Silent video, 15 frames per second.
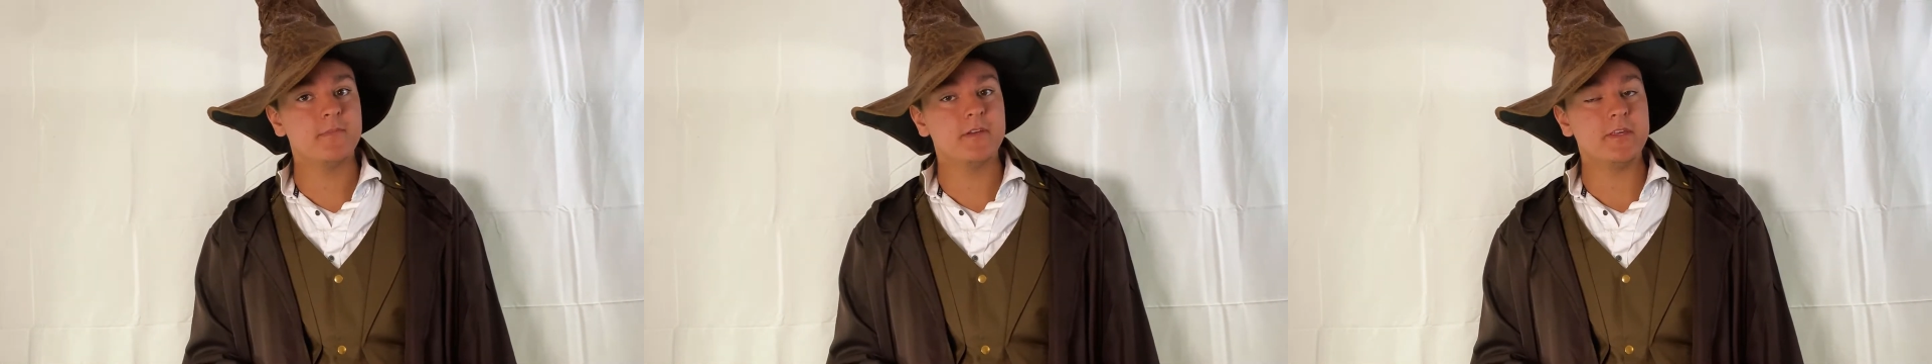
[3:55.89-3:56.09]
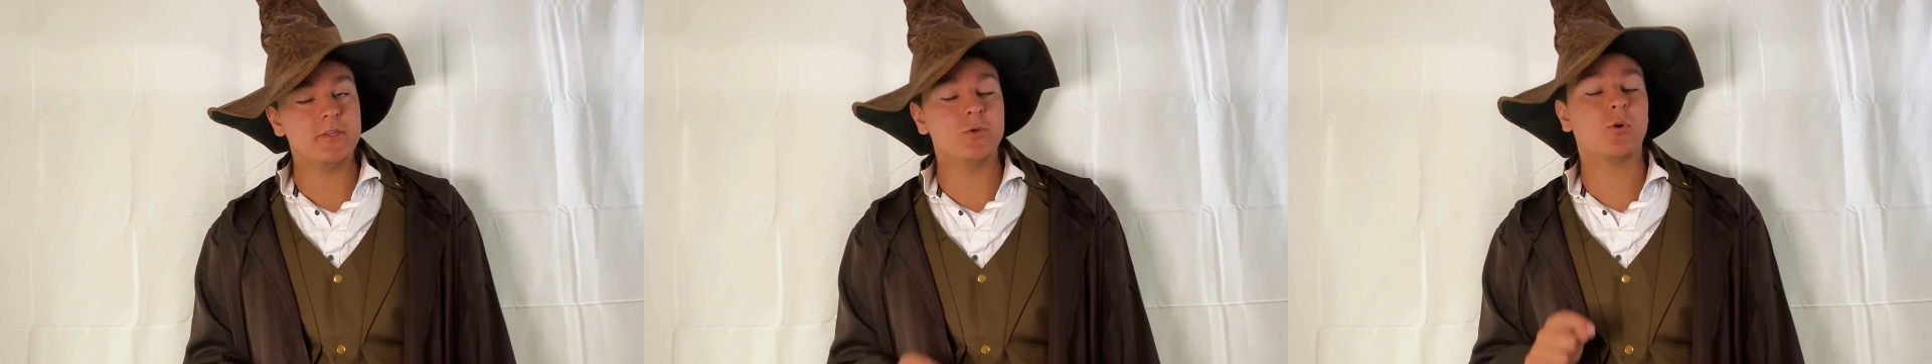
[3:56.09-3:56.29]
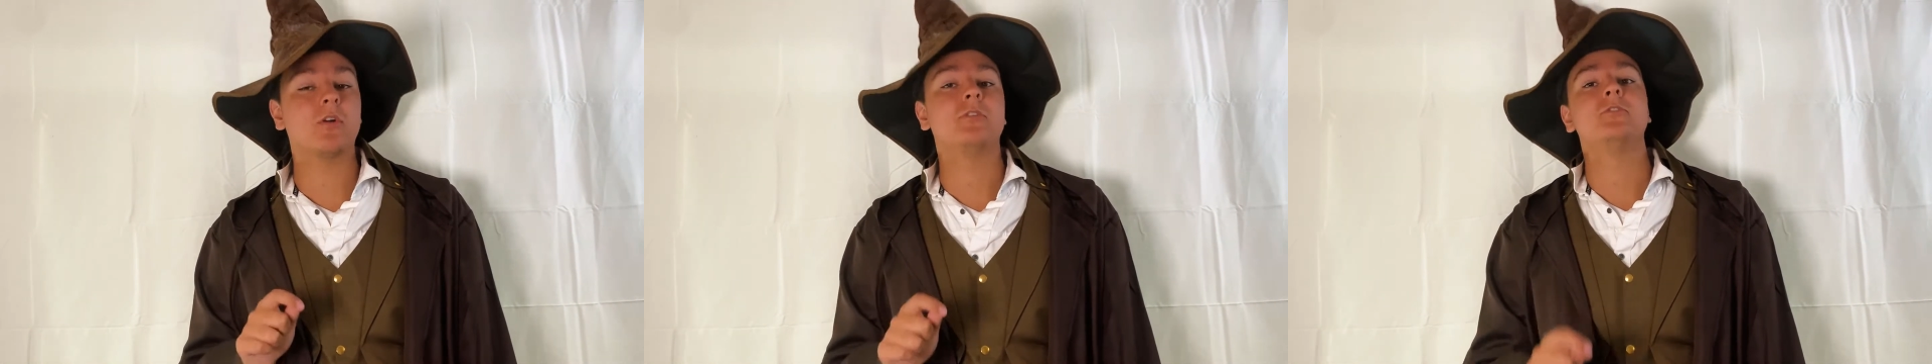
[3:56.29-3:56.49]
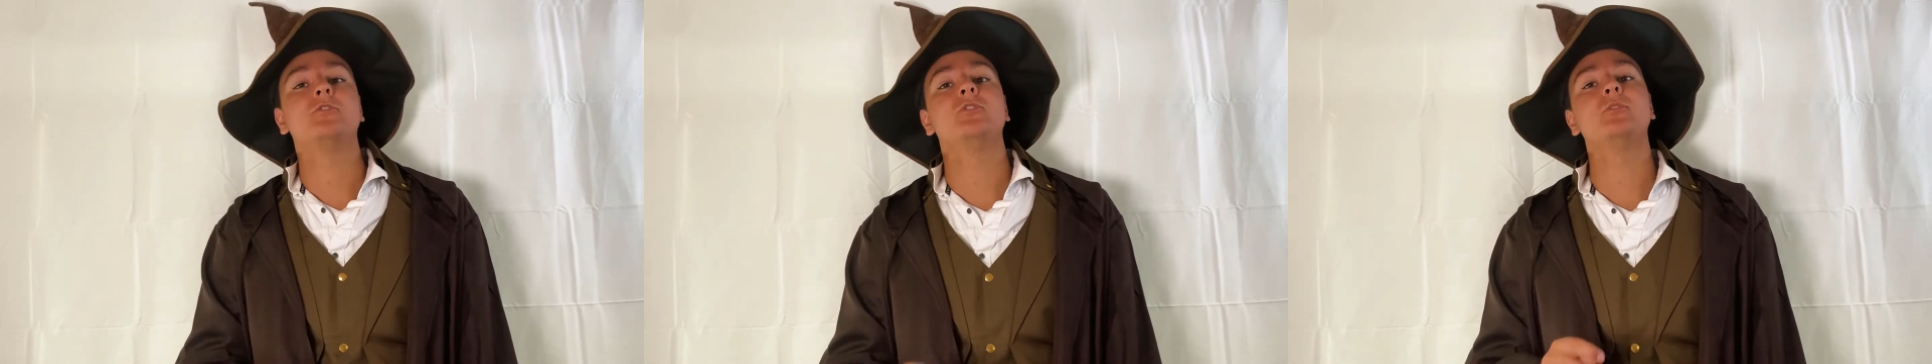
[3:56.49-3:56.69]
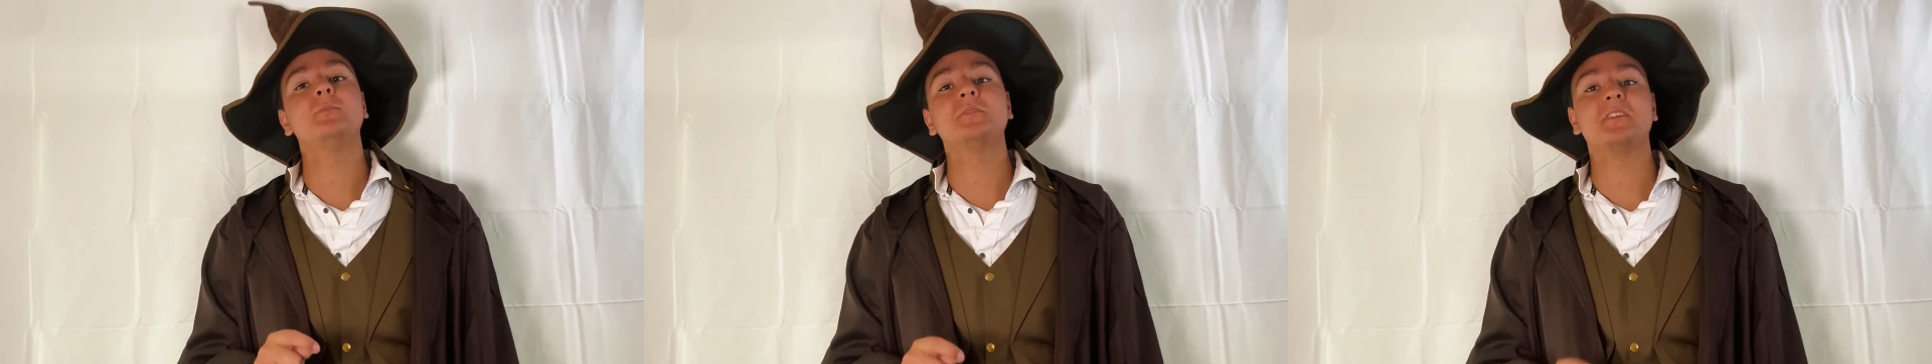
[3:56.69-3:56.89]
you are
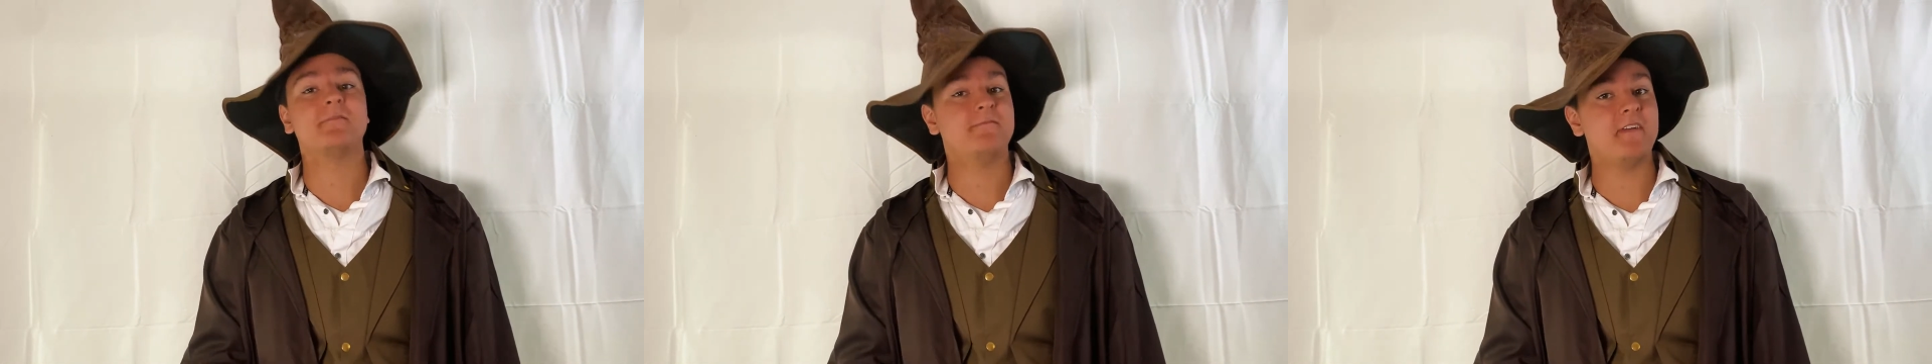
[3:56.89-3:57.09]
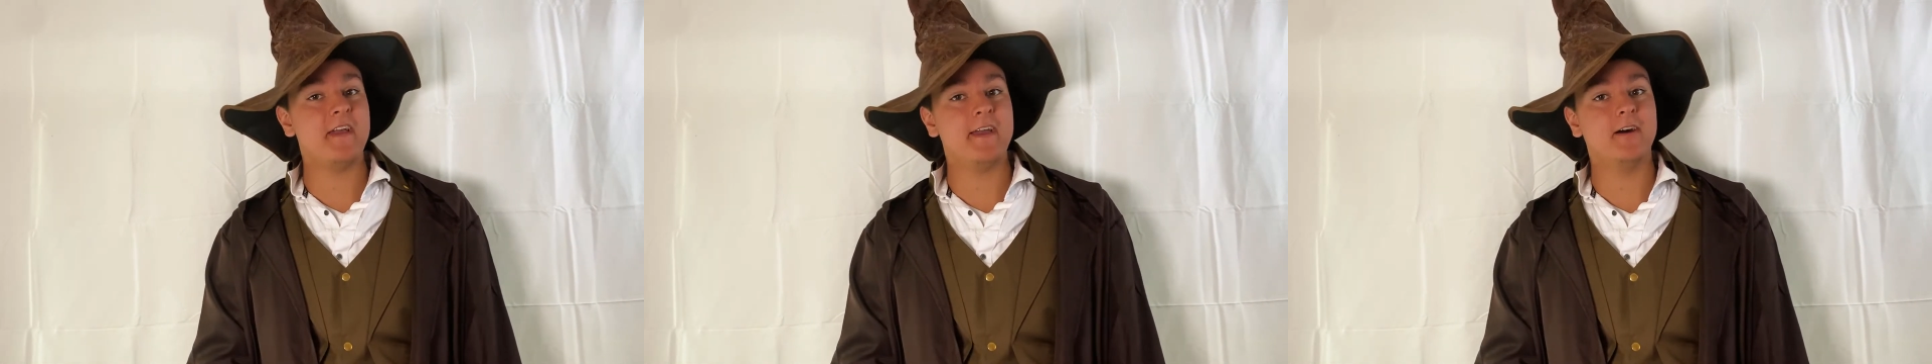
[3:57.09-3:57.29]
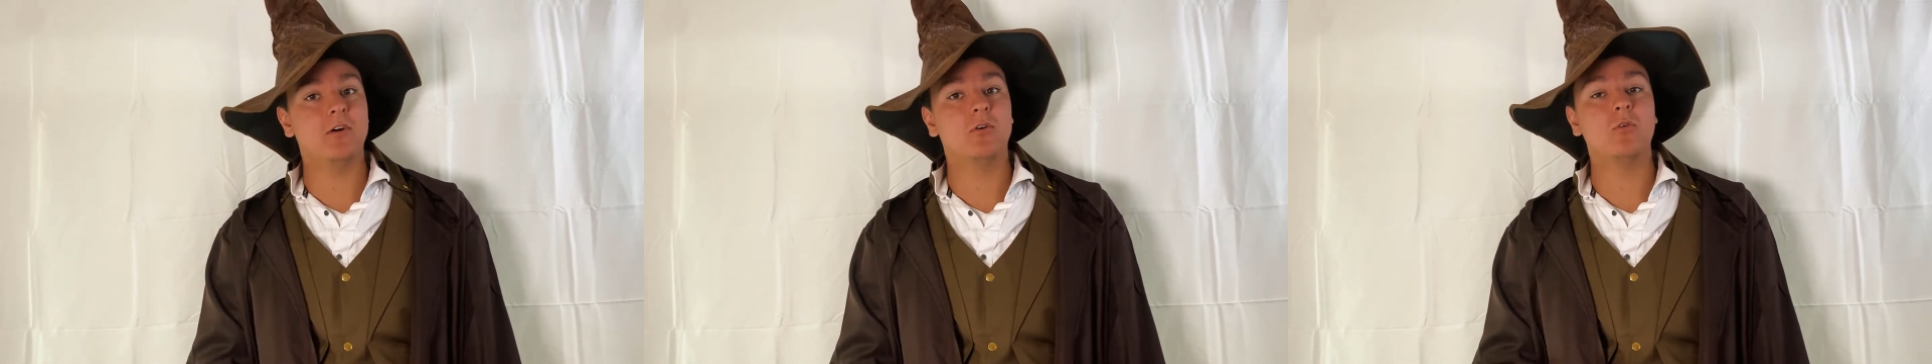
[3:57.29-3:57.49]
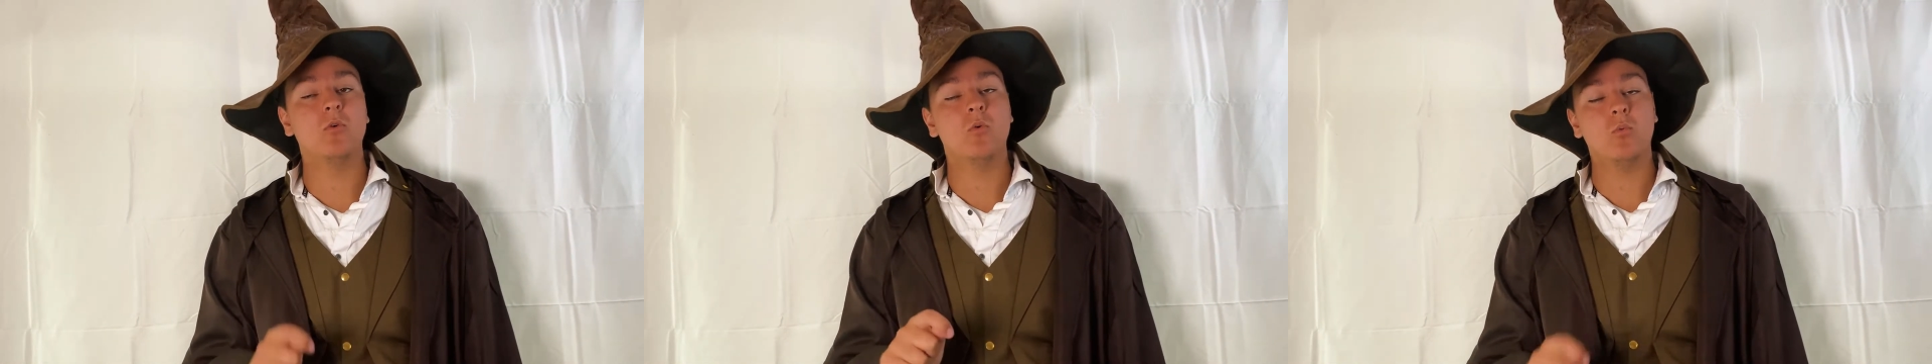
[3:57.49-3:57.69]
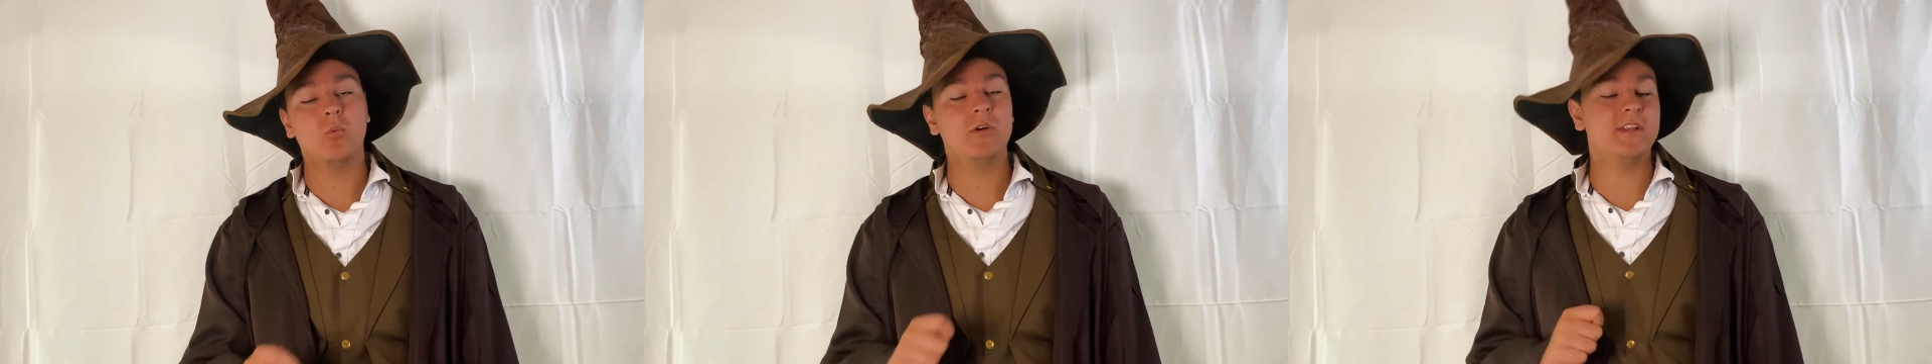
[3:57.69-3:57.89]
doomed to fail
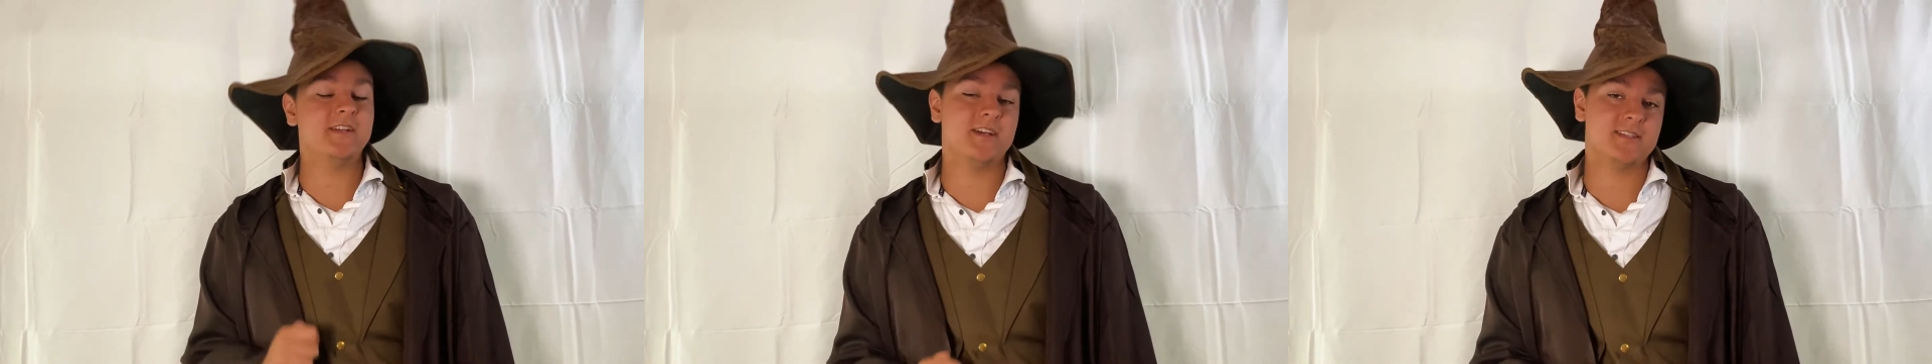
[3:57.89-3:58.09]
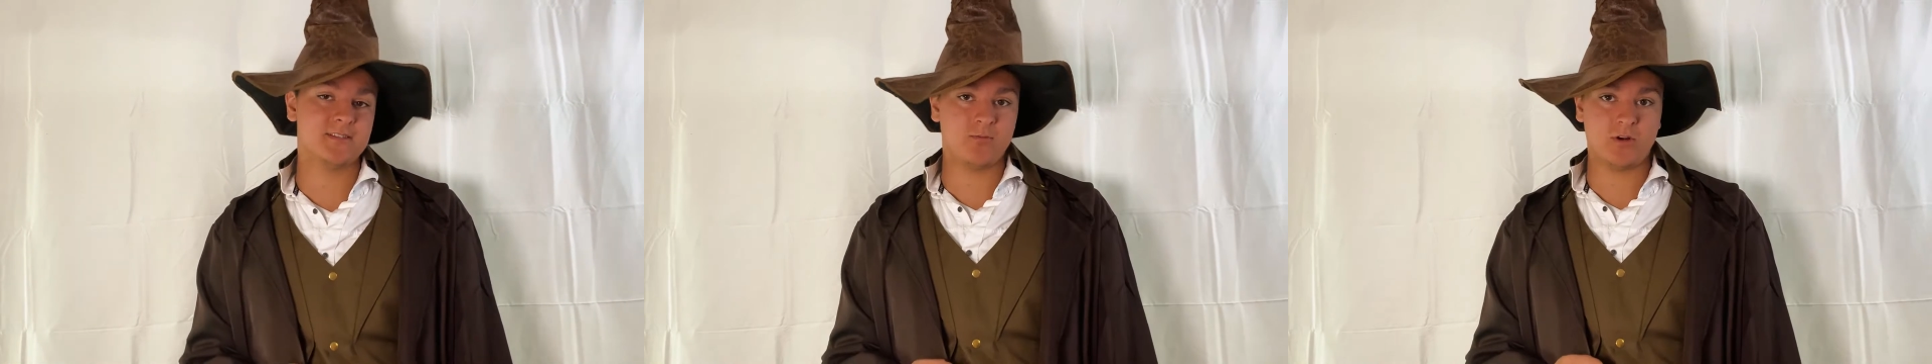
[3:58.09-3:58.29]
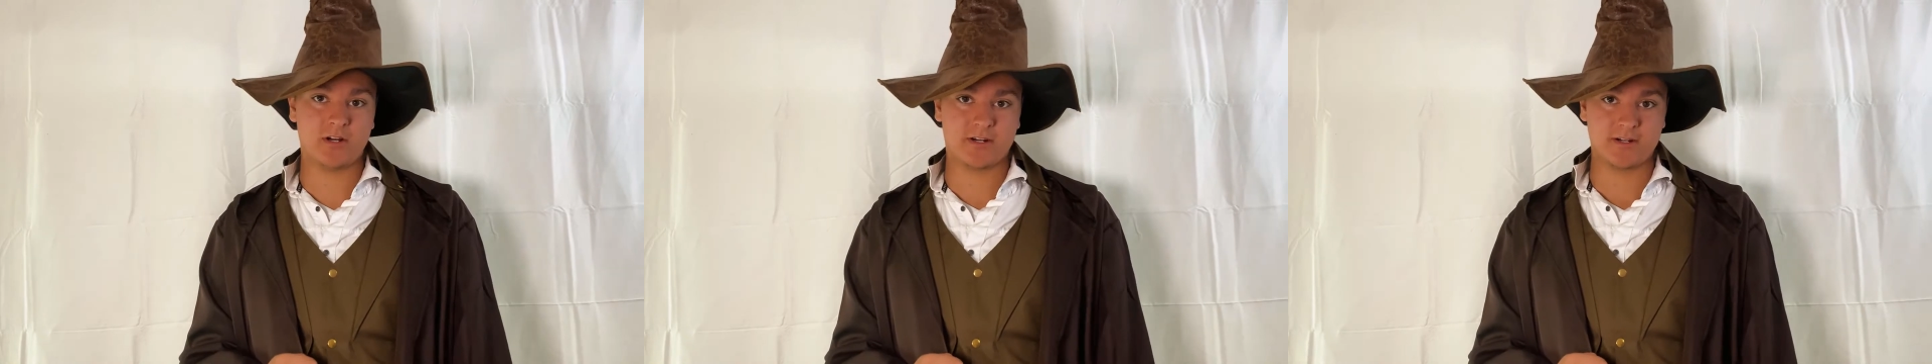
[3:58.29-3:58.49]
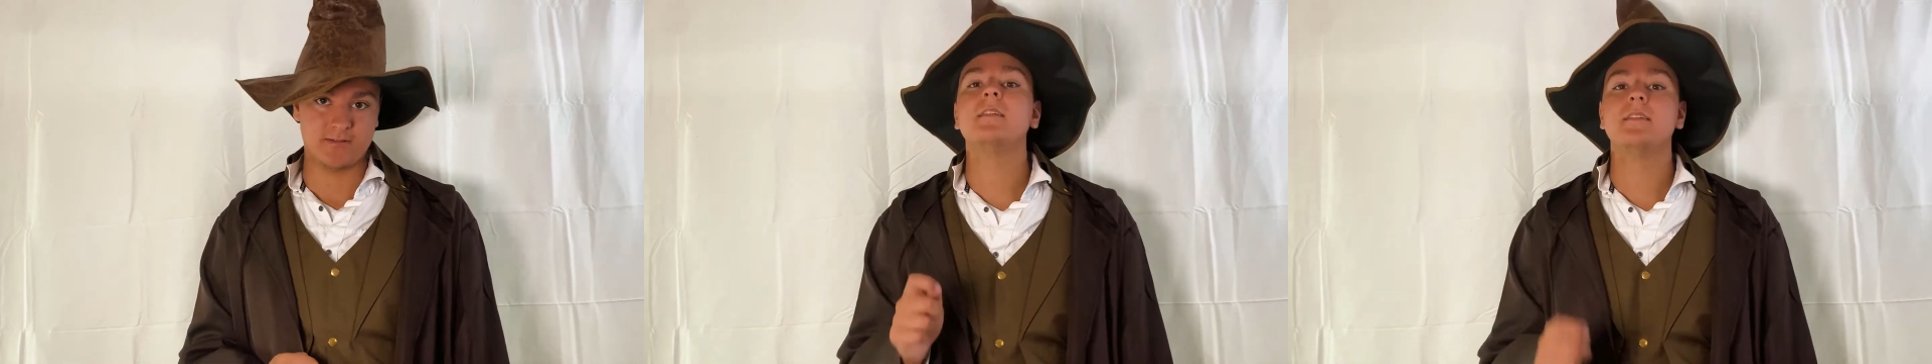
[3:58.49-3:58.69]
when it doesn't work.